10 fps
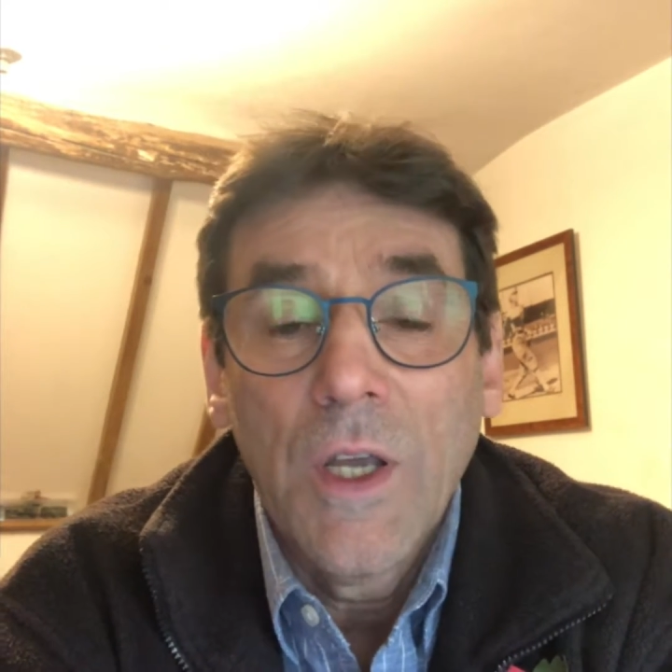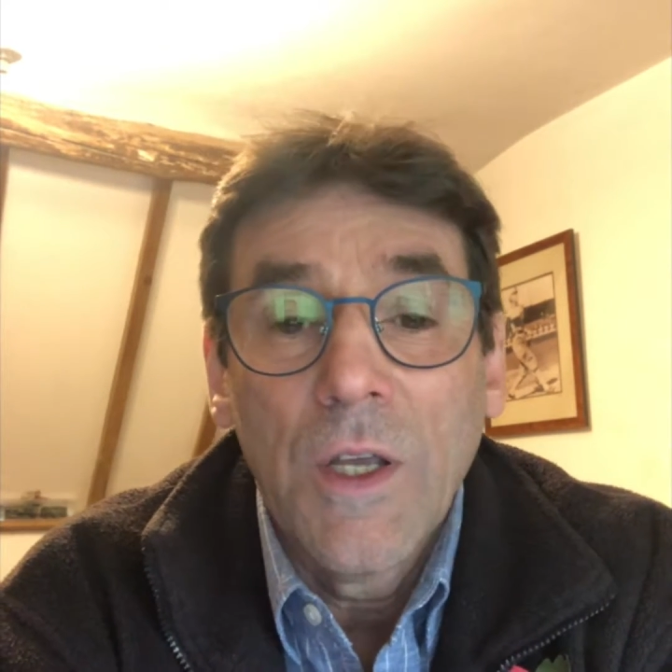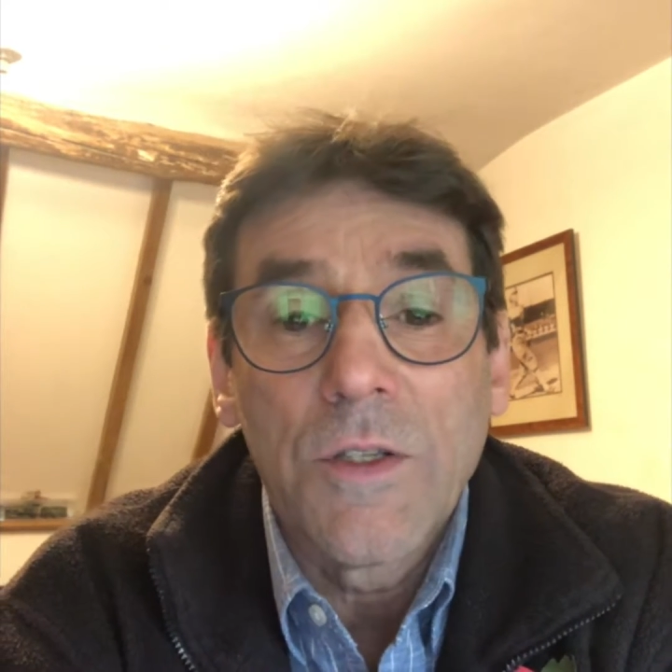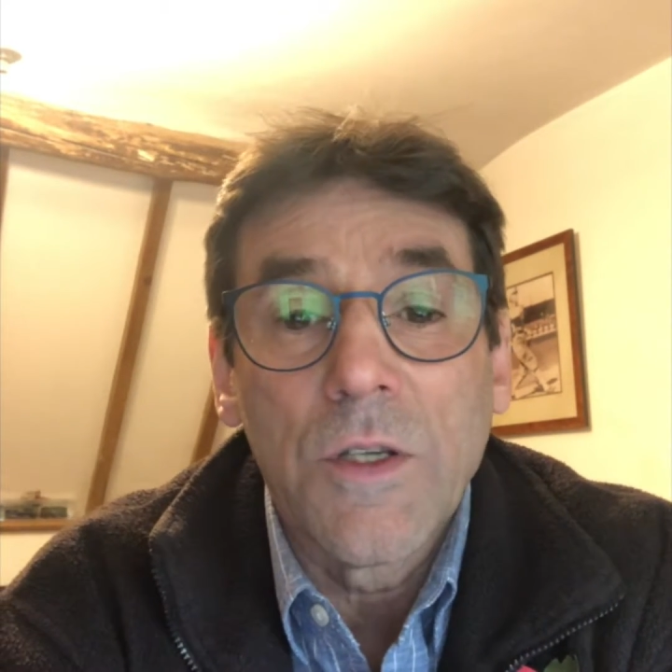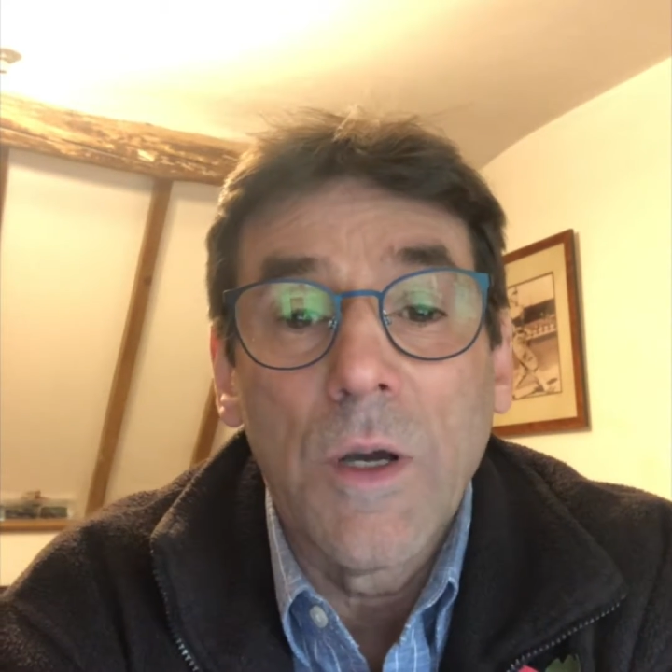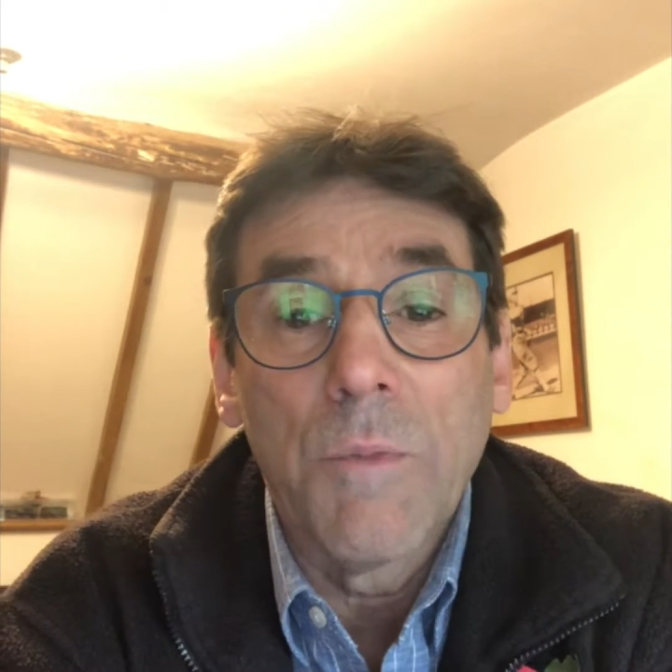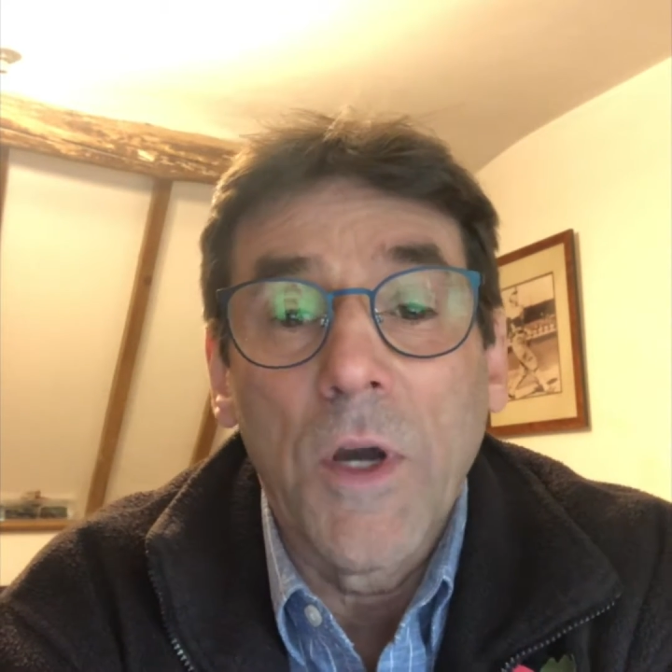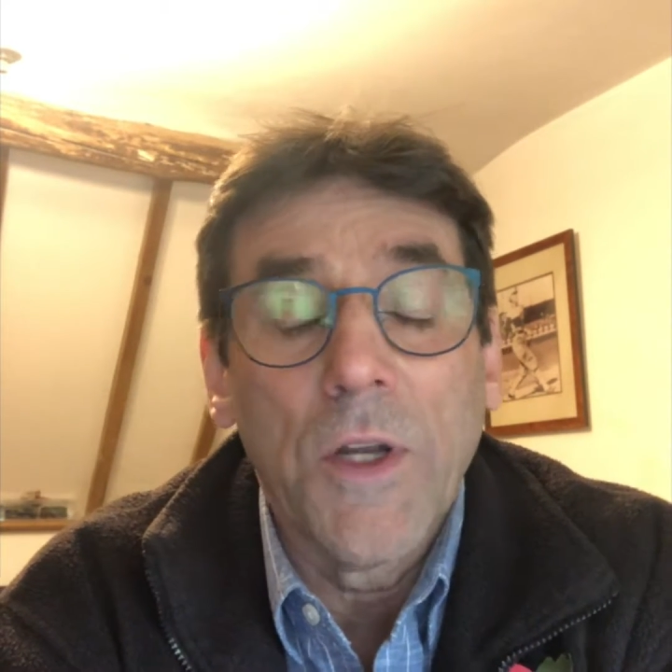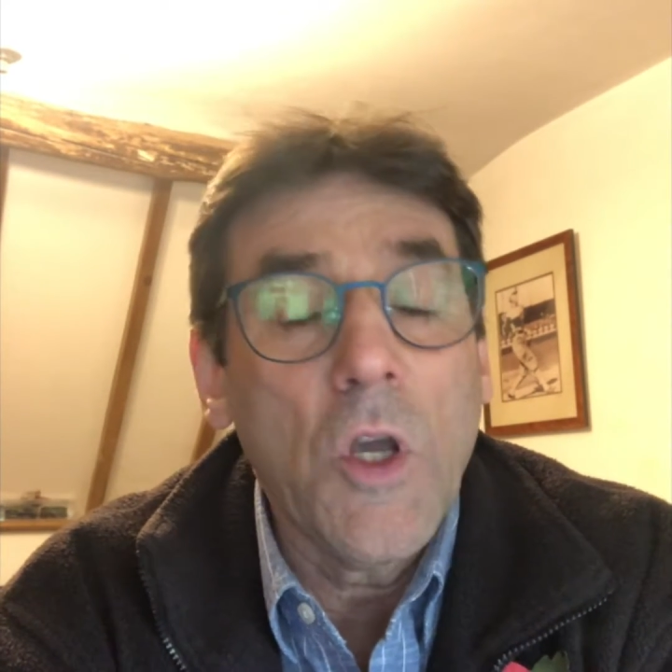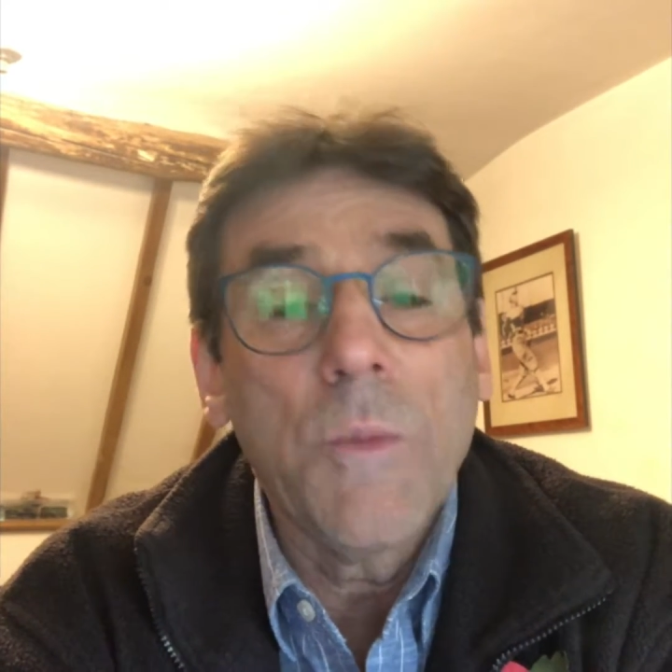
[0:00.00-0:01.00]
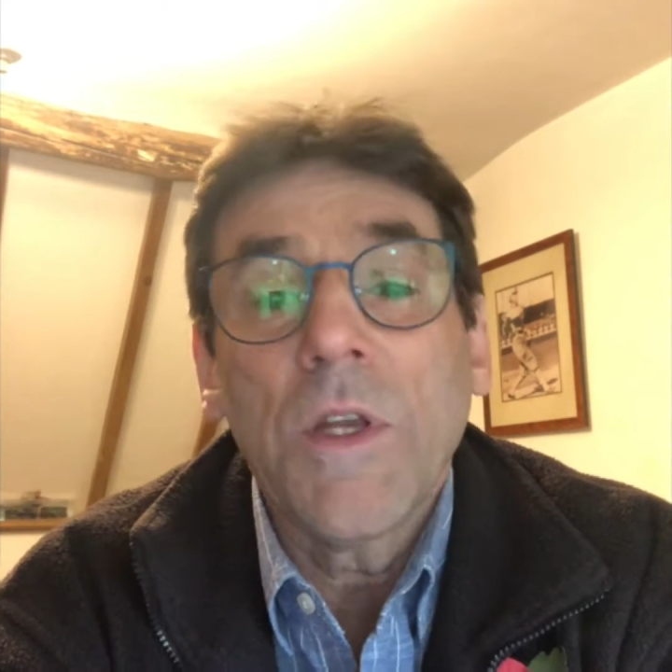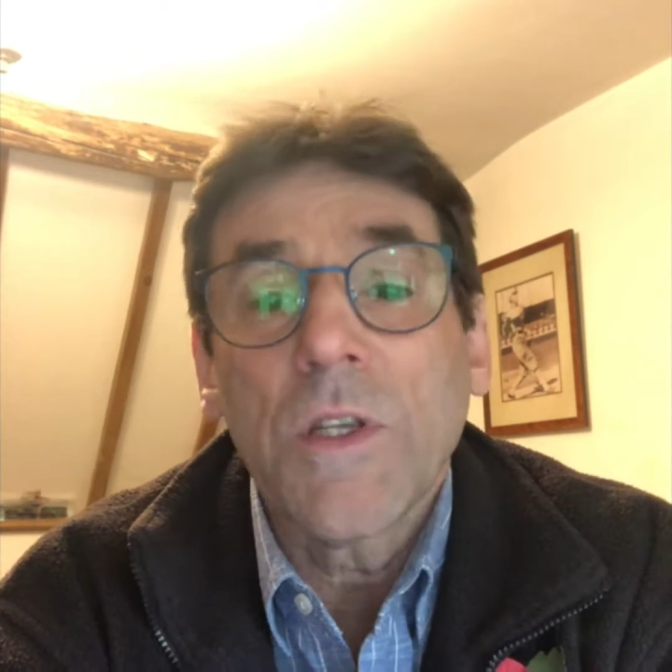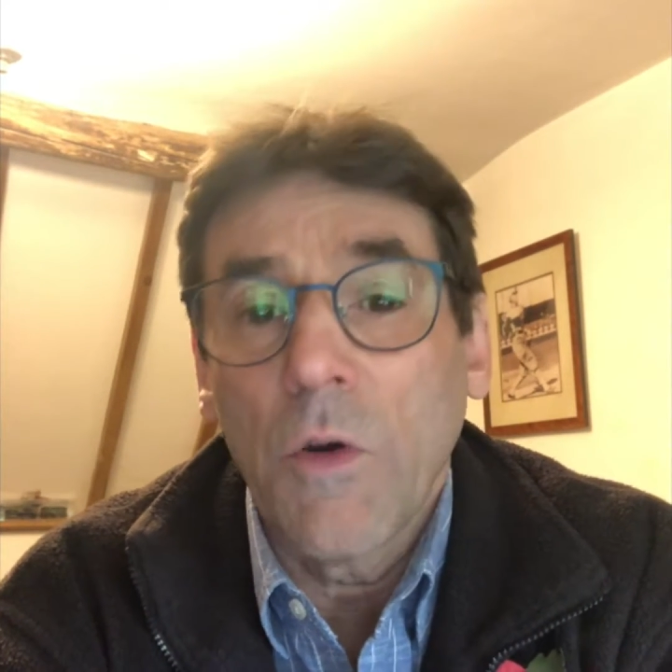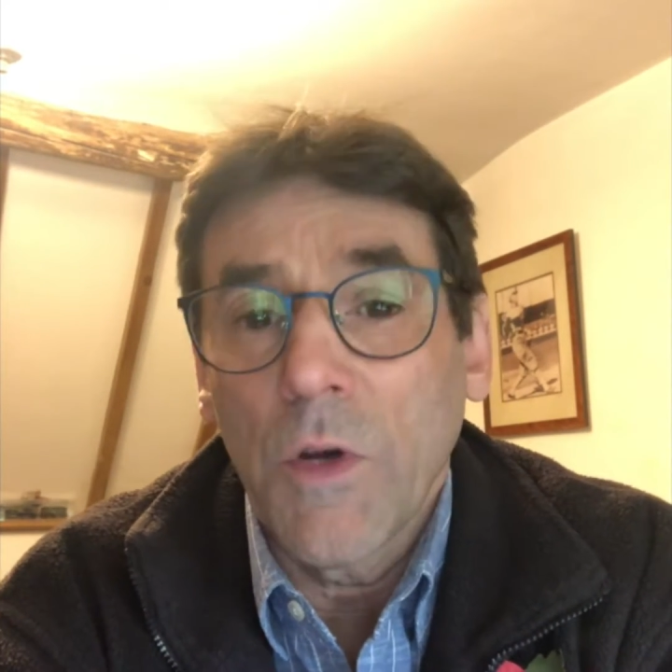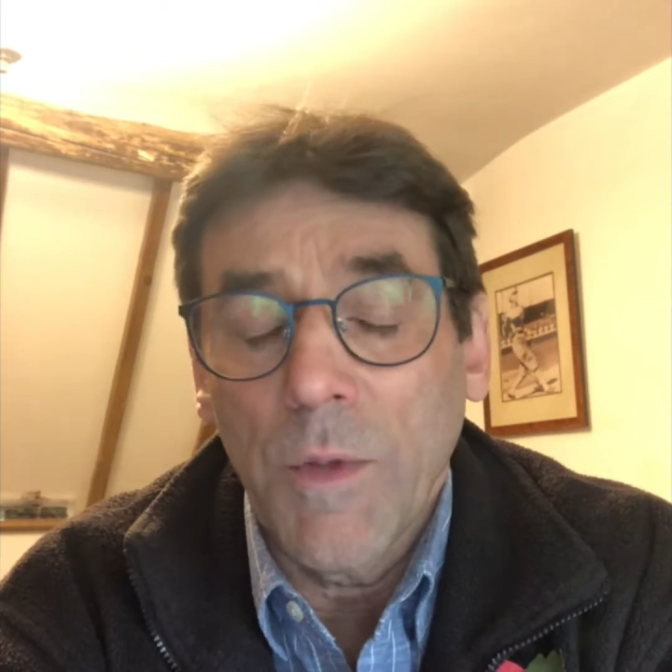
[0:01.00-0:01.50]
So I'm by no means
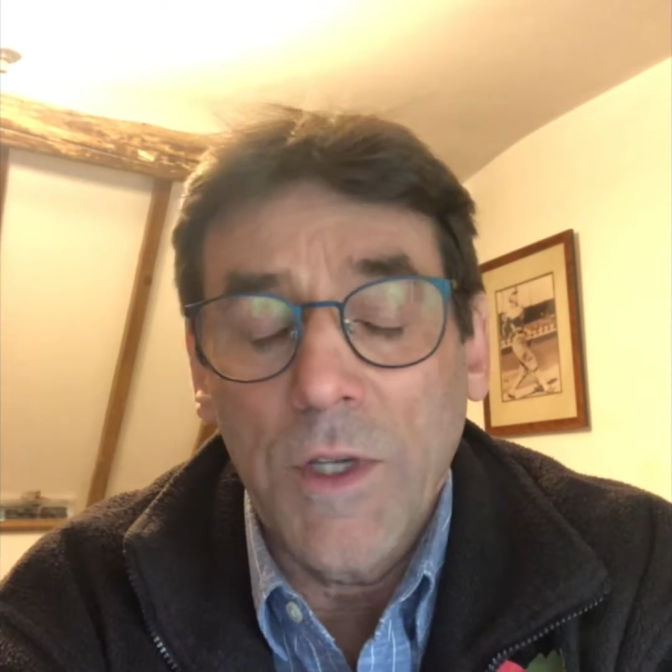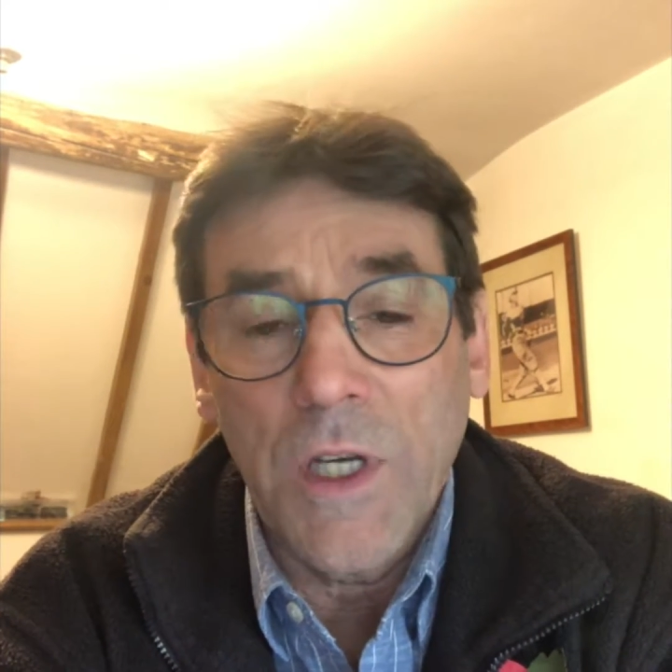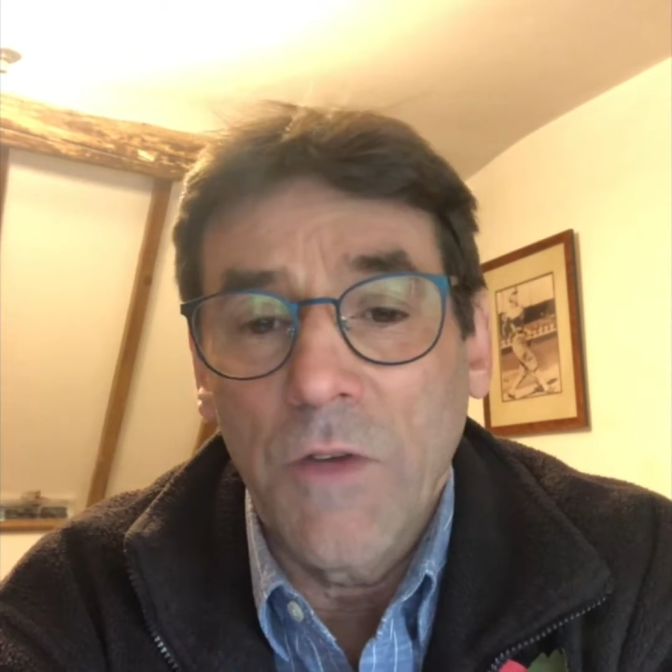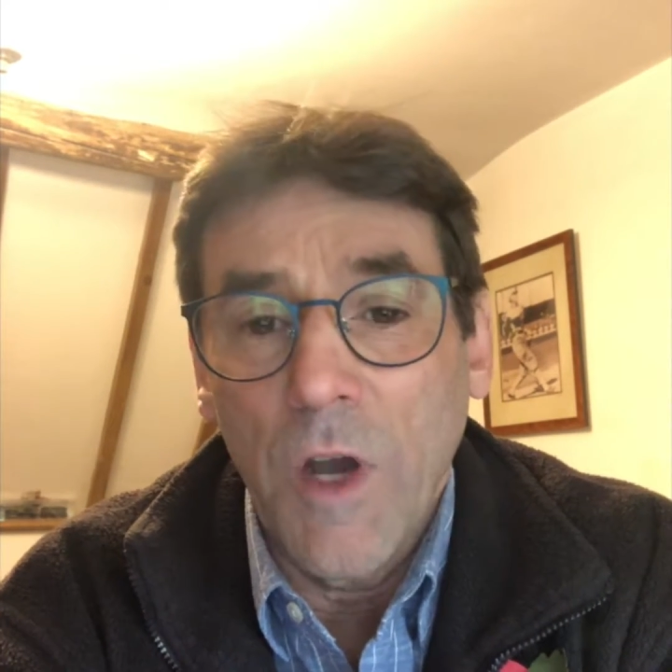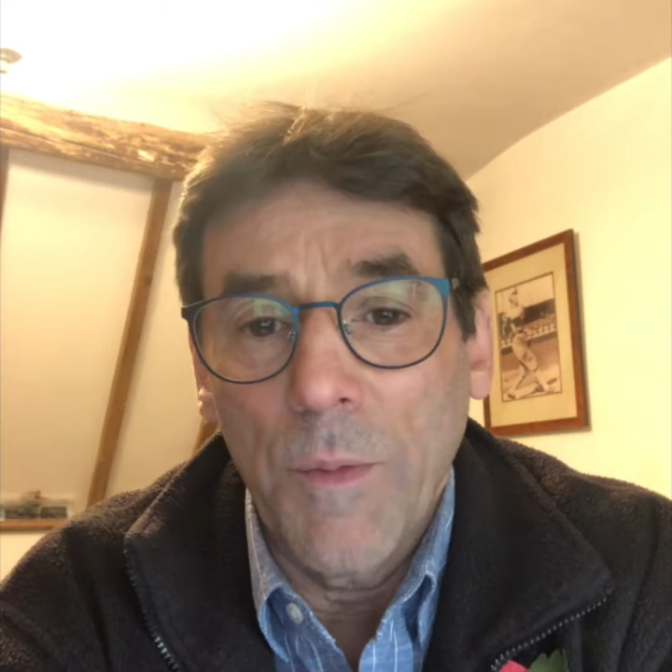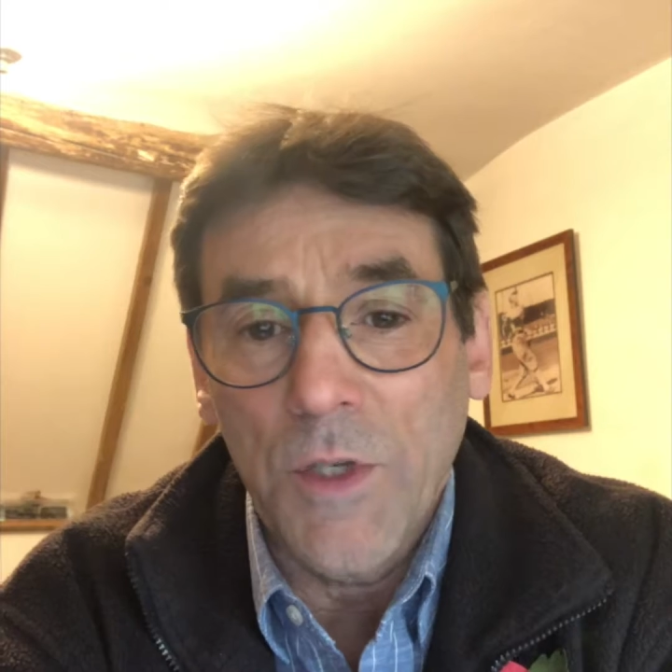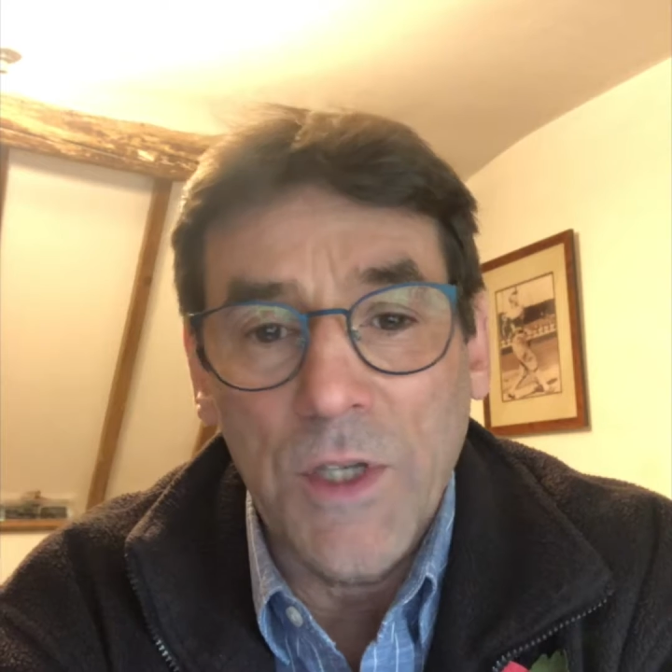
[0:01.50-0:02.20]
holding myself up as